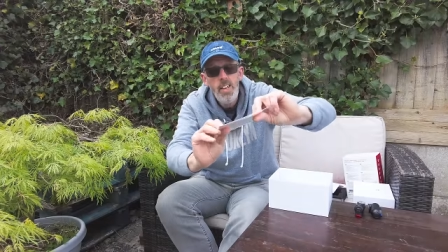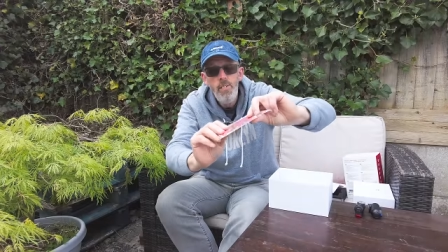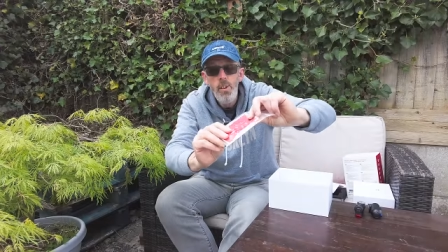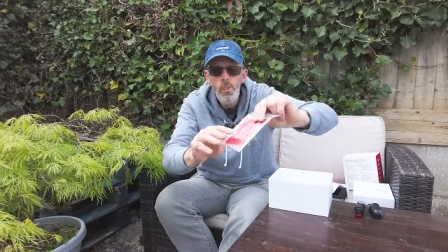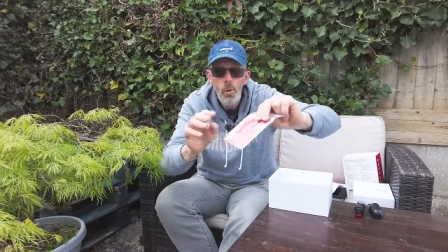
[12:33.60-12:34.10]

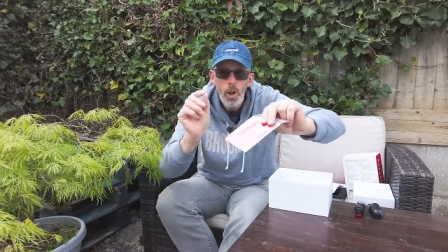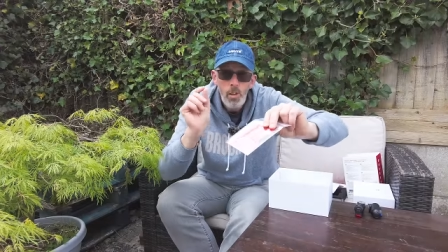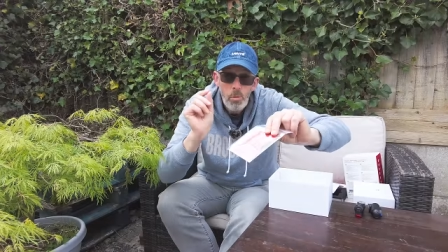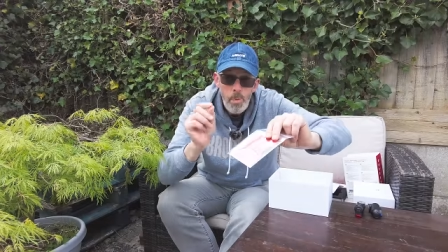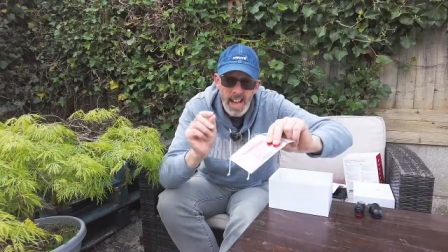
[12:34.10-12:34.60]
You've also
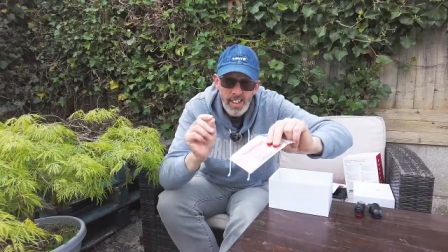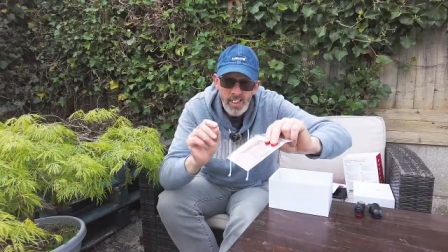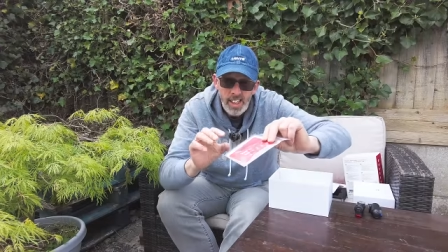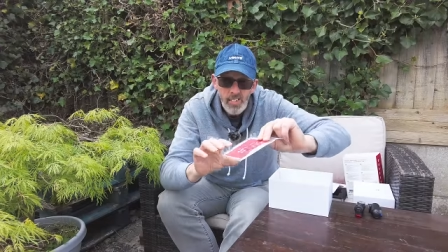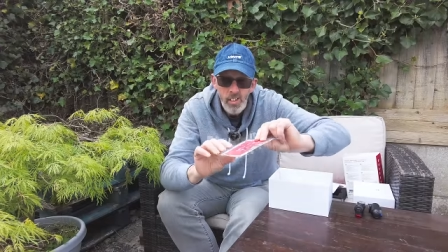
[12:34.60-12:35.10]
got spare
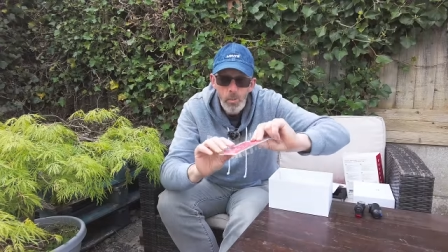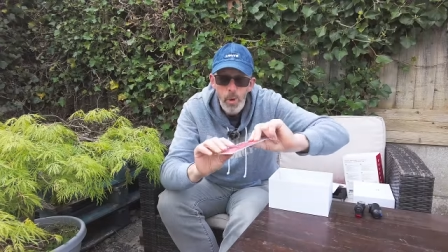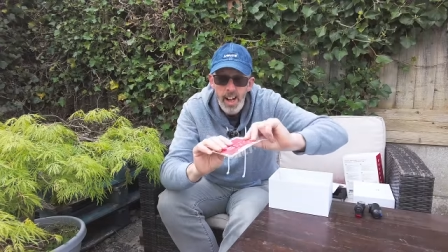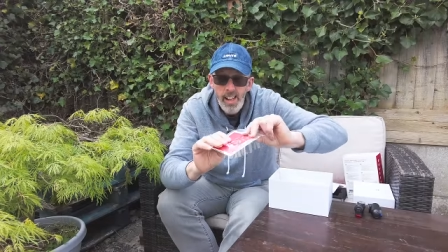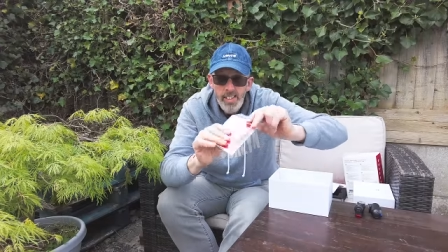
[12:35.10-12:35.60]
stickers as
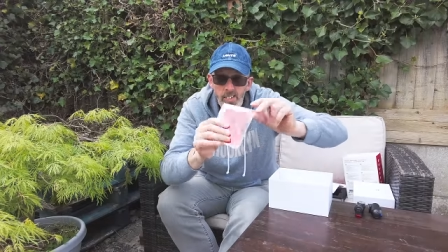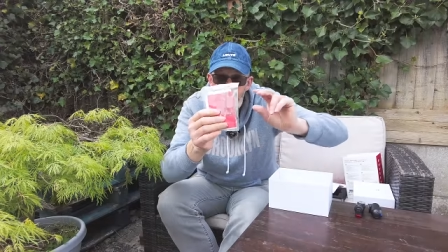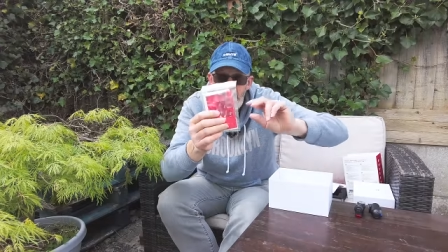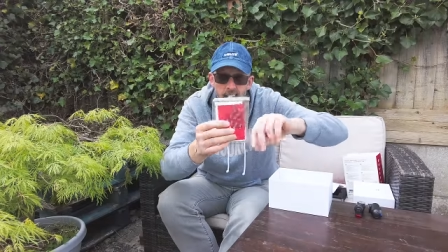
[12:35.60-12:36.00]
well, just